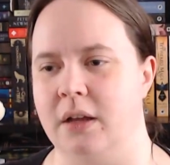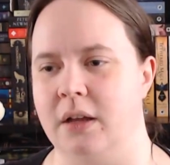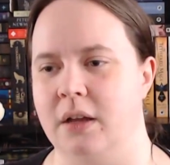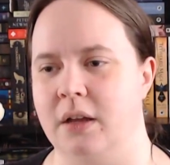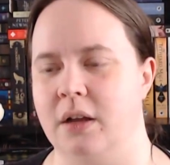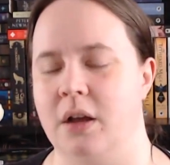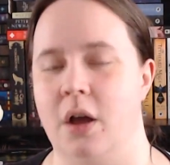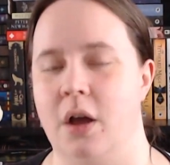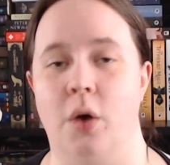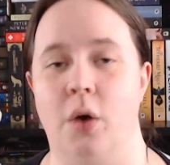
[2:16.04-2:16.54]

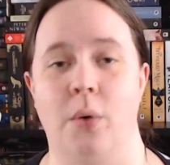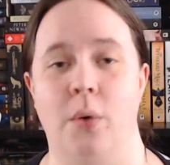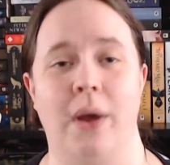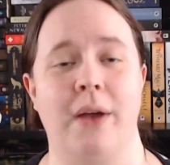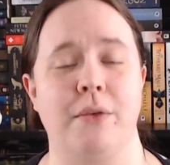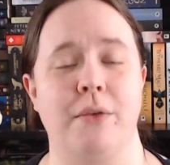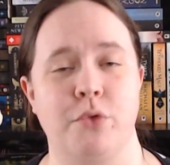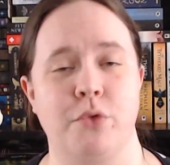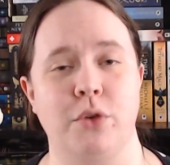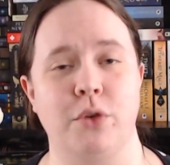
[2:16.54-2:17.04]

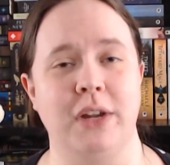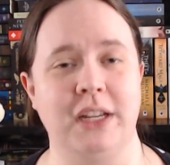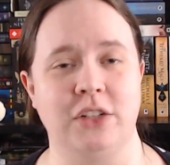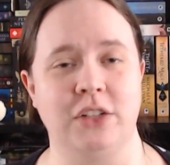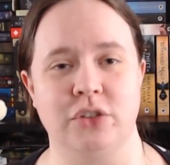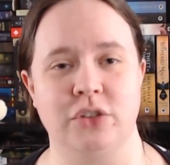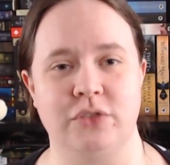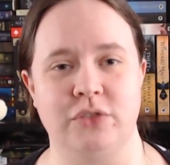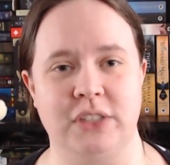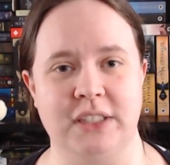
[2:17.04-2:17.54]
And for each
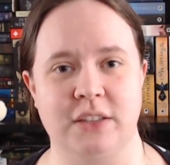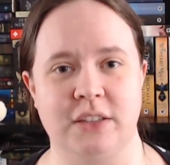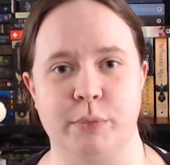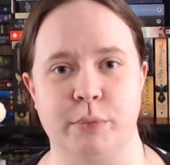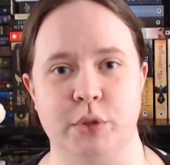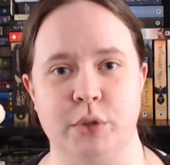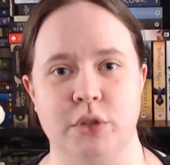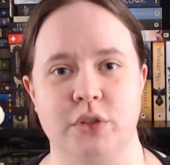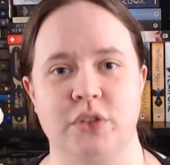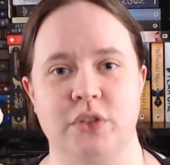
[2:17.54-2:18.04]
of these
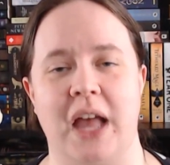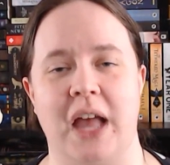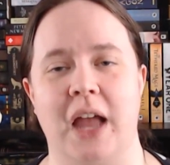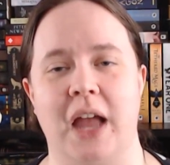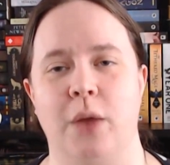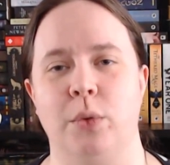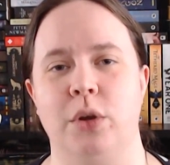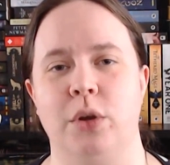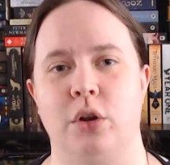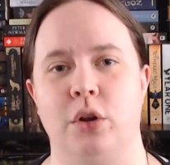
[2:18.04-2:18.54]
books, I
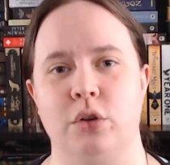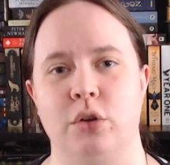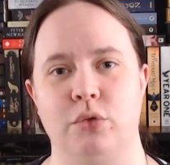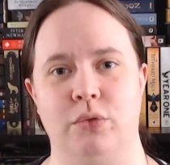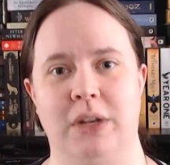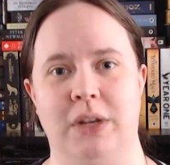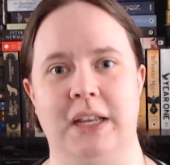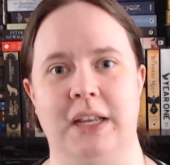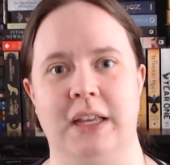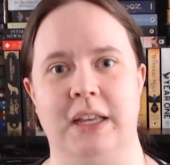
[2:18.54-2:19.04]
will not
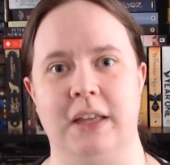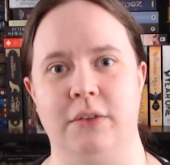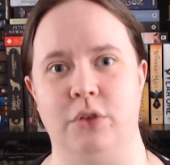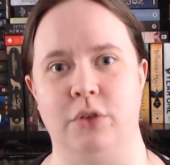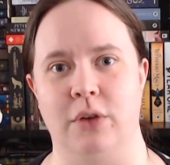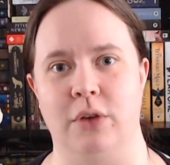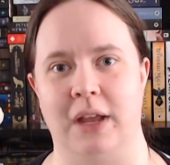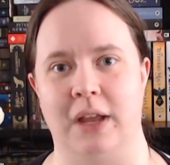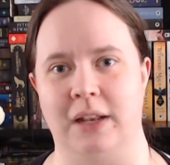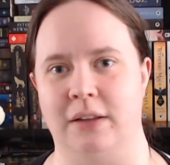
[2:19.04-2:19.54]
really give you
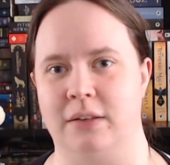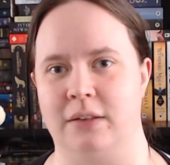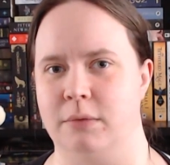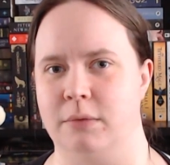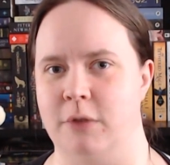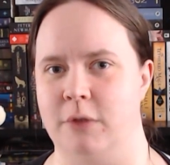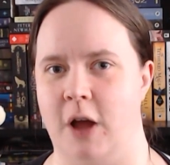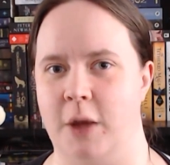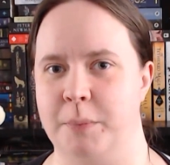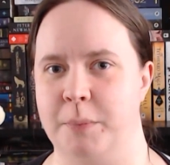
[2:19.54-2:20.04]
any
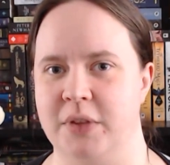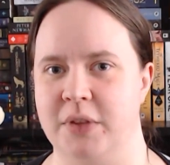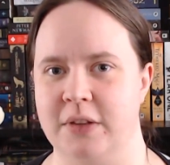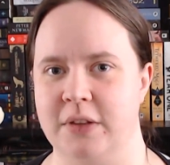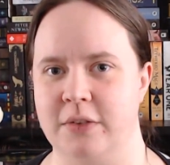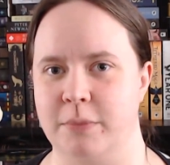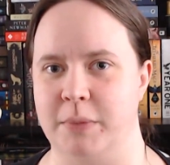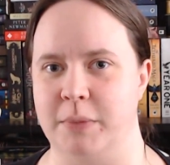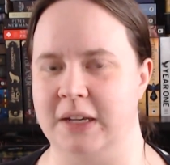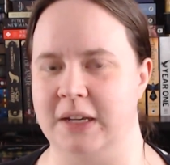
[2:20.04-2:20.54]
synopsis
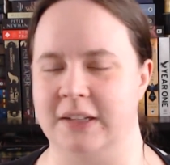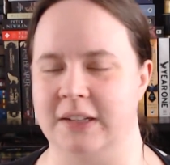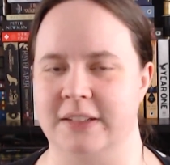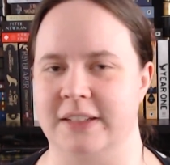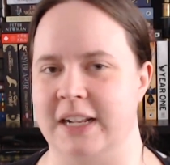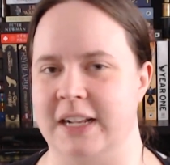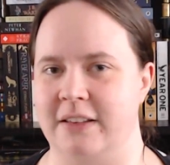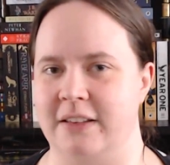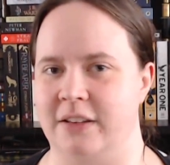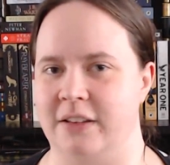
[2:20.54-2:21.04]
because
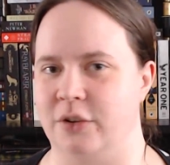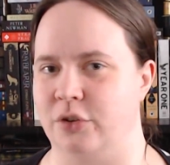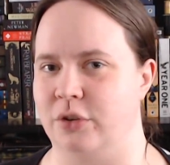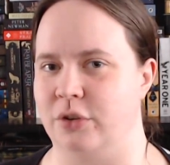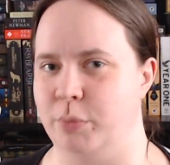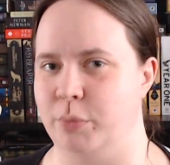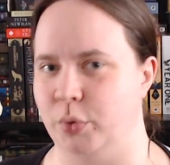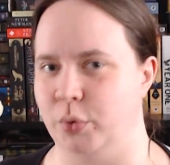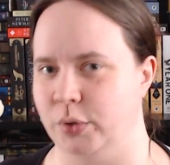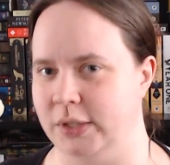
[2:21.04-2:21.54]
that's not the
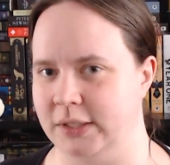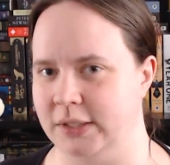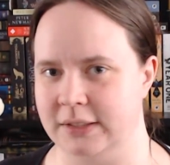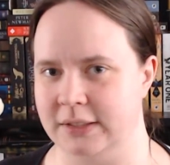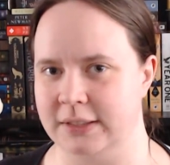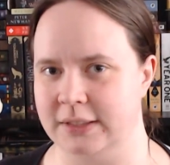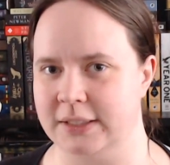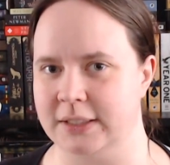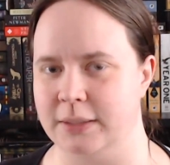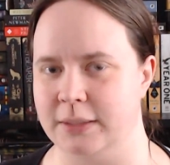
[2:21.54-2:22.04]
point.
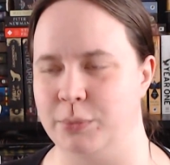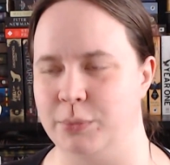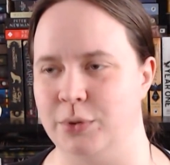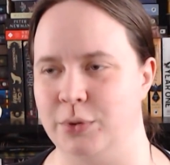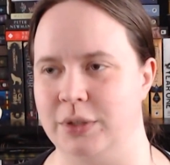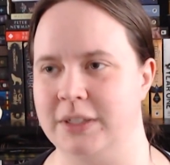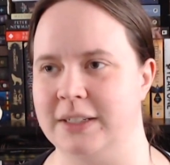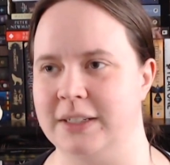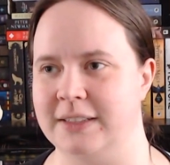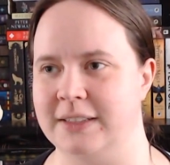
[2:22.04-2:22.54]
The
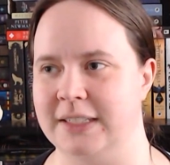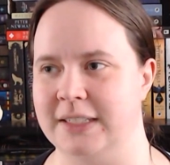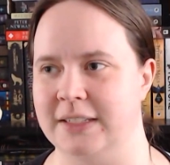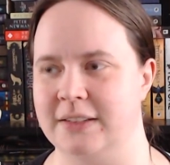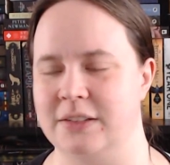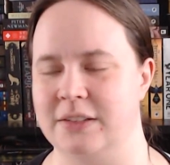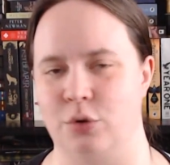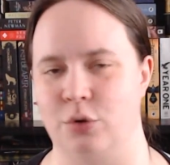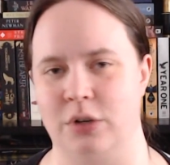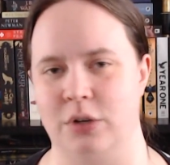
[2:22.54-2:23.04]
point is the
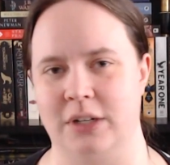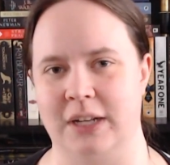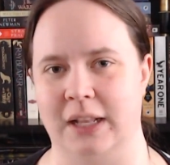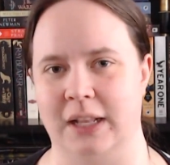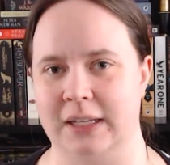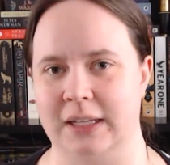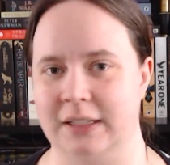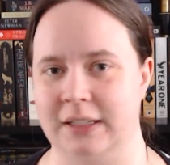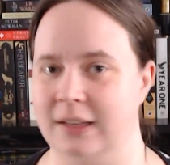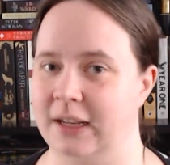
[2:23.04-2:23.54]

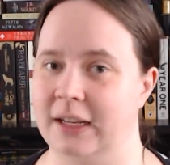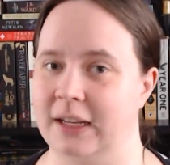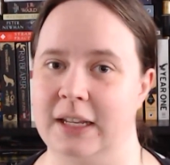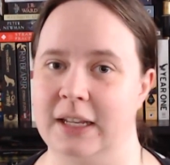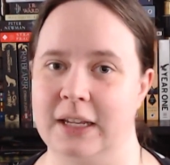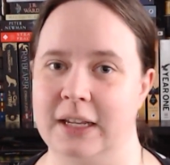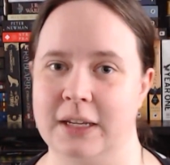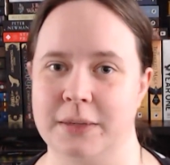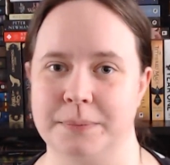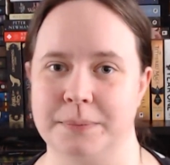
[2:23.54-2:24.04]
storytelling
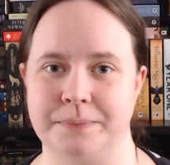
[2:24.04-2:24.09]
technique.